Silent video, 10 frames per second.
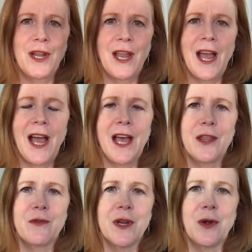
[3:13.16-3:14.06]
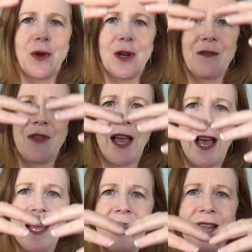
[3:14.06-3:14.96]
gathering all of
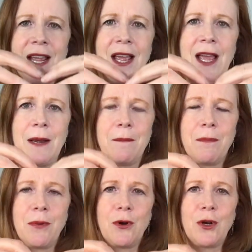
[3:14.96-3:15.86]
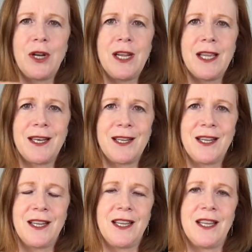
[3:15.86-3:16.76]
that and putting it
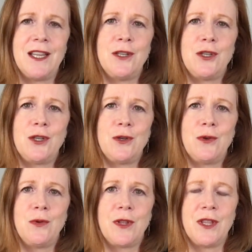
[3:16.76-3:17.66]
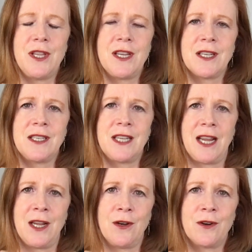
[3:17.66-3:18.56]
into the
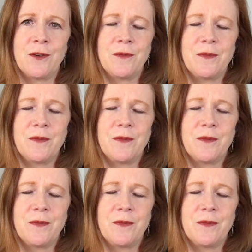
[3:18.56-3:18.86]
container.